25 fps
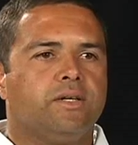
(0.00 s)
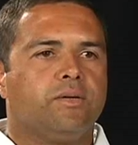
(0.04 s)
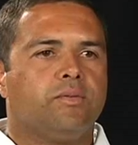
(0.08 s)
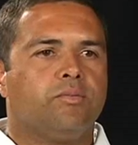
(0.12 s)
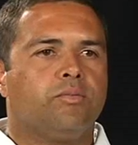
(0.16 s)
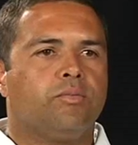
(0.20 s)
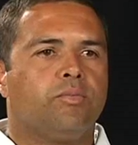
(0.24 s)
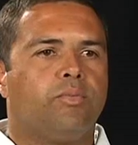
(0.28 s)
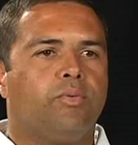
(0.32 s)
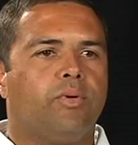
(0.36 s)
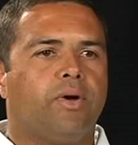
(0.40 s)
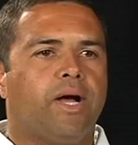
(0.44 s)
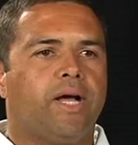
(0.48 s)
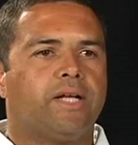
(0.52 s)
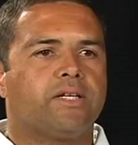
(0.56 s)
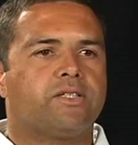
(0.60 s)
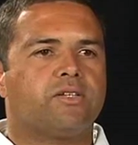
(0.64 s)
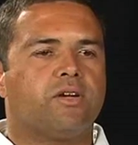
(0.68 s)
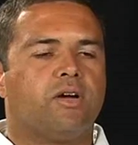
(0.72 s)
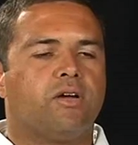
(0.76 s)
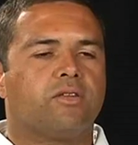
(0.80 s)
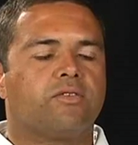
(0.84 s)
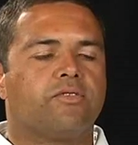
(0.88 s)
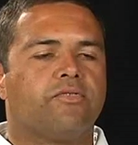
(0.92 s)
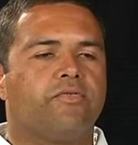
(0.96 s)
But
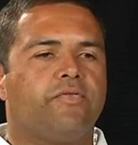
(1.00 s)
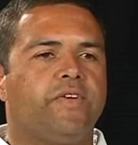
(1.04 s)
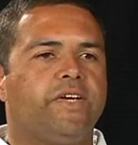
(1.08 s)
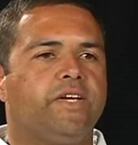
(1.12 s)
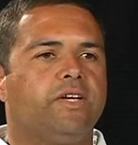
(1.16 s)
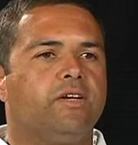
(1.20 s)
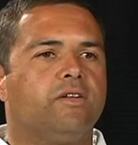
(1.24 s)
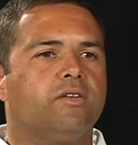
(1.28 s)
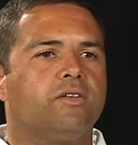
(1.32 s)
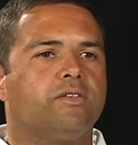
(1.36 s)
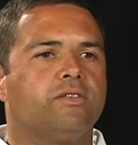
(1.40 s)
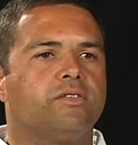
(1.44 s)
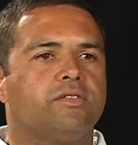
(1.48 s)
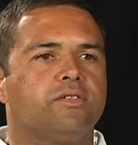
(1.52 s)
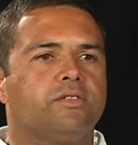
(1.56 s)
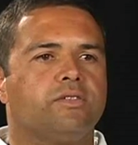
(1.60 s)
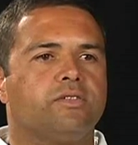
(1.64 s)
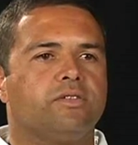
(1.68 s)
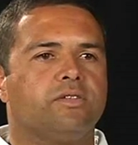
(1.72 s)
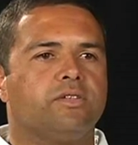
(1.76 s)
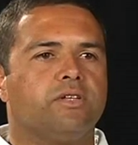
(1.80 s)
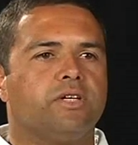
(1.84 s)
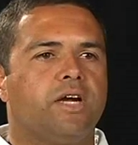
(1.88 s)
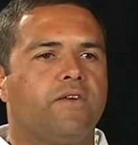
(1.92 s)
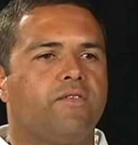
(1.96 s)
on the field,
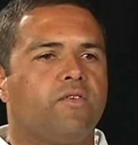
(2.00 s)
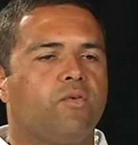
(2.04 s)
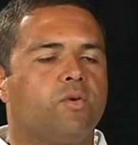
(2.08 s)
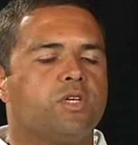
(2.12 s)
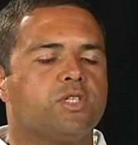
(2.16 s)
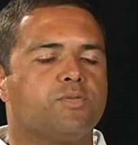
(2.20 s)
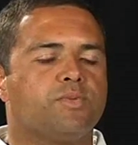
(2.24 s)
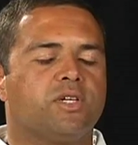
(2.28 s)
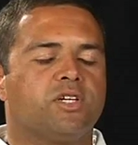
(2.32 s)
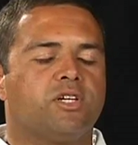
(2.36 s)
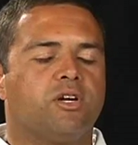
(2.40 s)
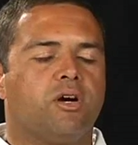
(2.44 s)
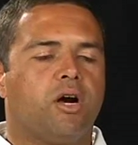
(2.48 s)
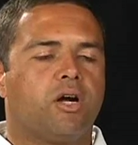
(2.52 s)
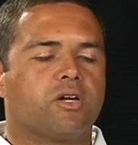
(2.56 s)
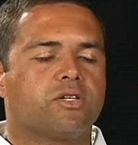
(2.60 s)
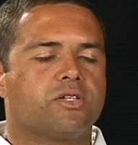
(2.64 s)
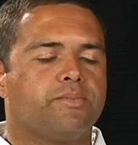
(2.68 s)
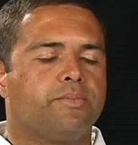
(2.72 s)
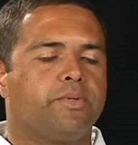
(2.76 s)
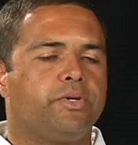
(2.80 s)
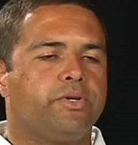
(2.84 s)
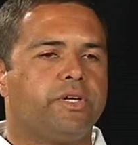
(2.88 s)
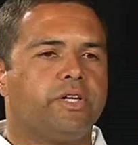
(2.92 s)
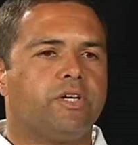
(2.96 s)
everyone's been
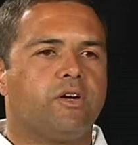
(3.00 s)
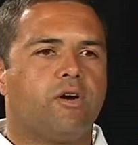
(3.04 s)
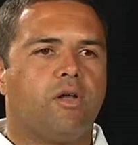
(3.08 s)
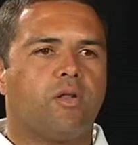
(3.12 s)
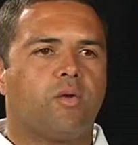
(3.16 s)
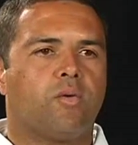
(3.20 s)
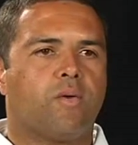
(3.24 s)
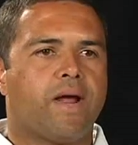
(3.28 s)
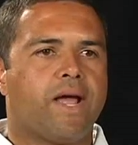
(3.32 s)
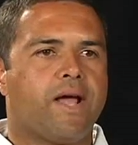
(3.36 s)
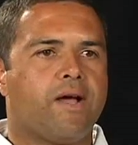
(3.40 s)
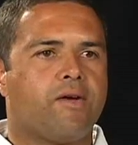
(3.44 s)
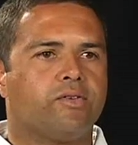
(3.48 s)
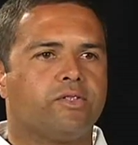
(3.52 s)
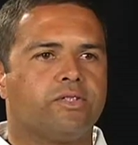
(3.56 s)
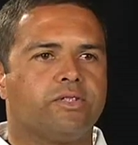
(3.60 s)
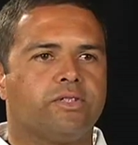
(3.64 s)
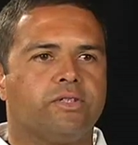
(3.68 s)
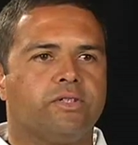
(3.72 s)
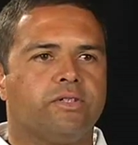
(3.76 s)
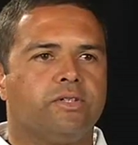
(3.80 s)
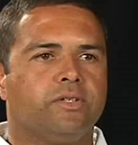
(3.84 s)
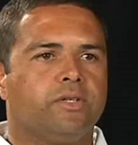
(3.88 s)
contributing all around.